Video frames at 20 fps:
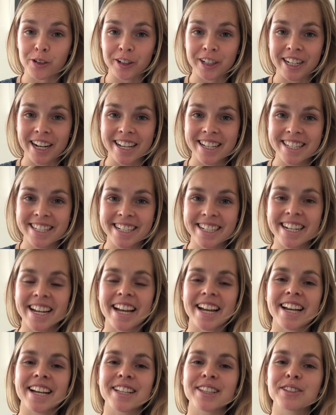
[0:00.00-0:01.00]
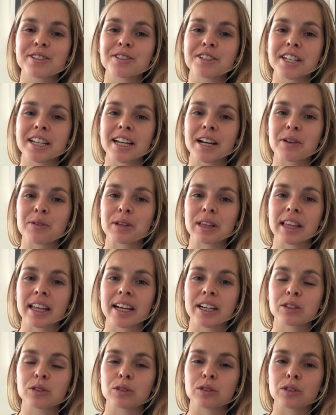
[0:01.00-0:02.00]
organizer and today I would
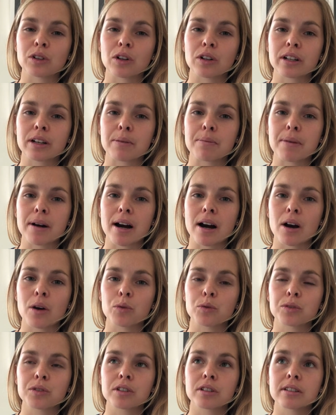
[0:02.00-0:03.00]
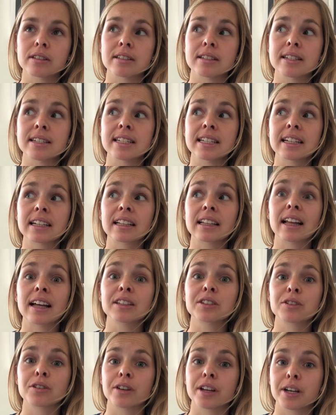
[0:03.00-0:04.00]
like to talk about the
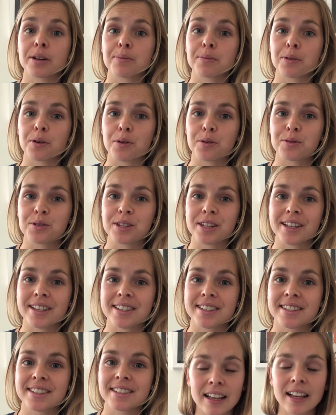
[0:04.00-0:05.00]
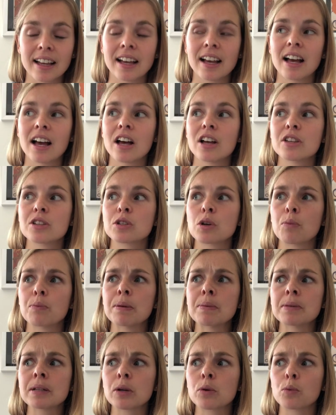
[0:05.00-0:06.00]
decluttering process. So
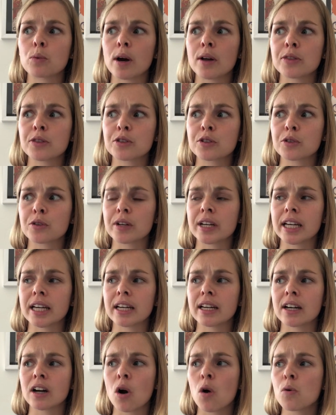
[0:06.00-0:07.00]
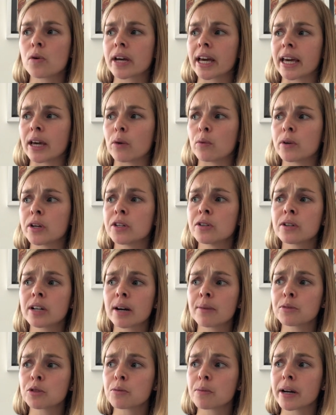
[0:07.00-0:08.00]
people are wondering, okay, when you
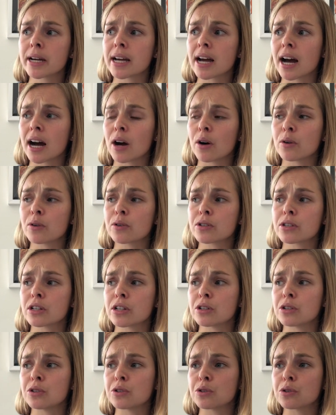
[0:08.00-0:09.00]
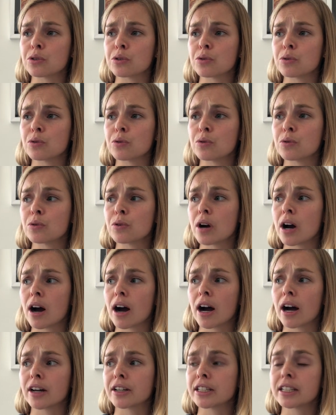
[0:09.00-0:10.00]
come to my house and you do
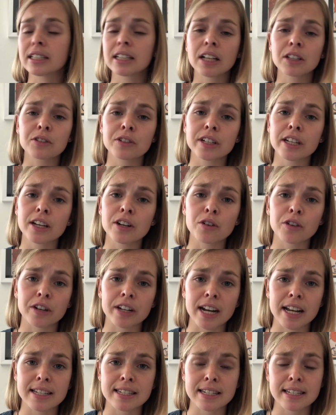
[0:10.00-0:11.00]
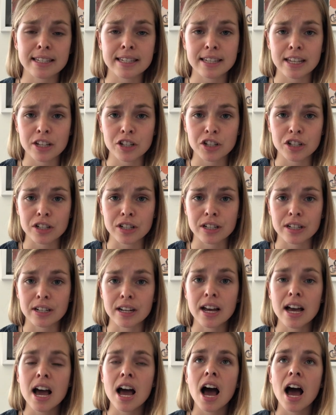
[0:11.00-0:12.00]
a decluttering and organizing session,
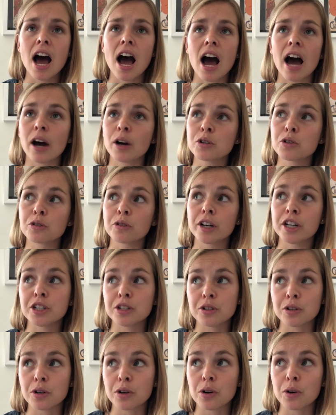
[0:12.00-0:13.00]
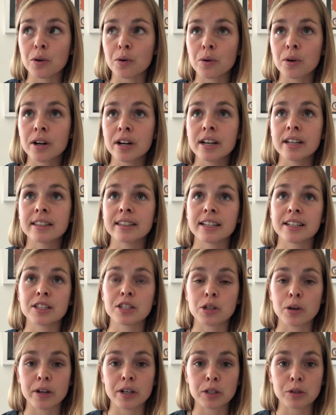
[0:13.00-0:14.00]
how do I know that it's
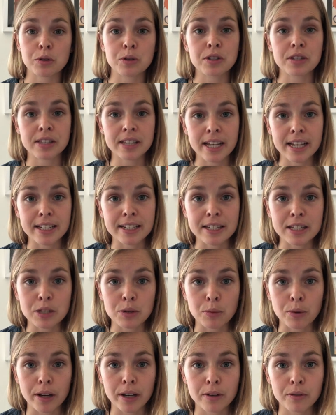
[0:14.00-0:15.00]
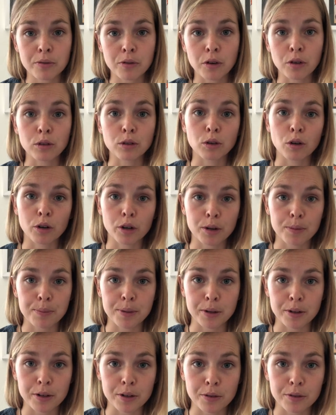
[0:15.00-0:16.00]
going to stay this way for a longer
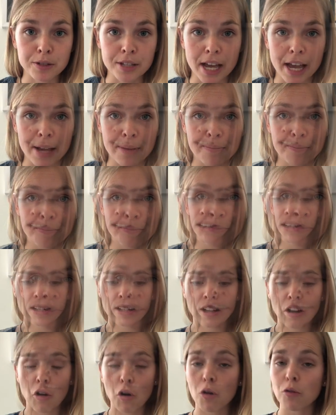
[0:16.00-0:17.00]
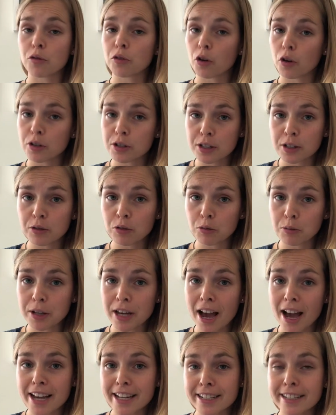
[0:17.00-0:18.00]
period of time? Of course, it will be
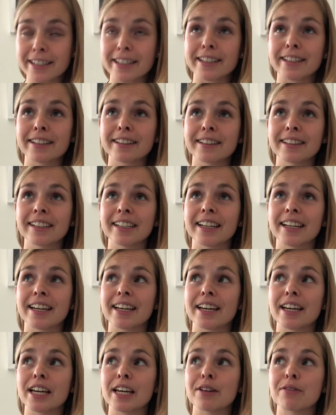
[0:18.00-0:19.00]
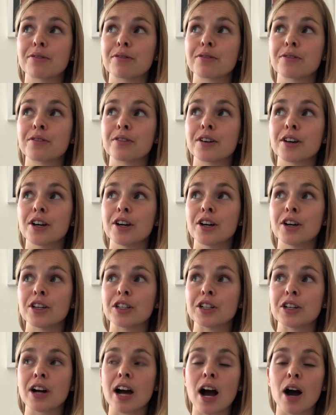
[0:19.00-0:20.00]
ideal if
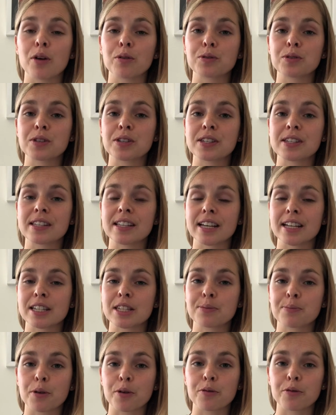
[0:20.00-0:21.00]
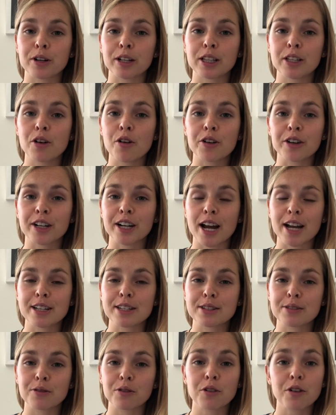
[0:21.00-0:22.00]
your house stays perfectly
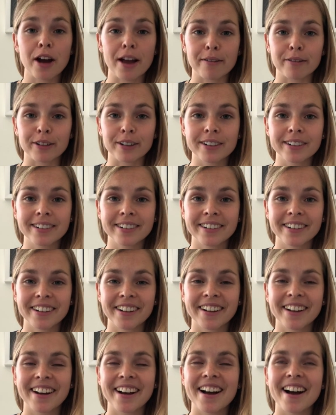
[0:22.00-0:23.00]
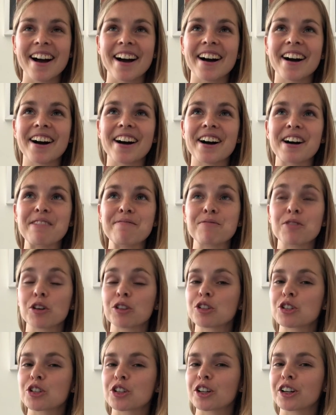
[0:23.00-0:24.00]
organized forever.
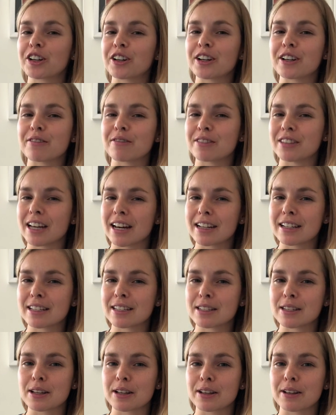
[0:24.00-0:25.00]
Not sure if that is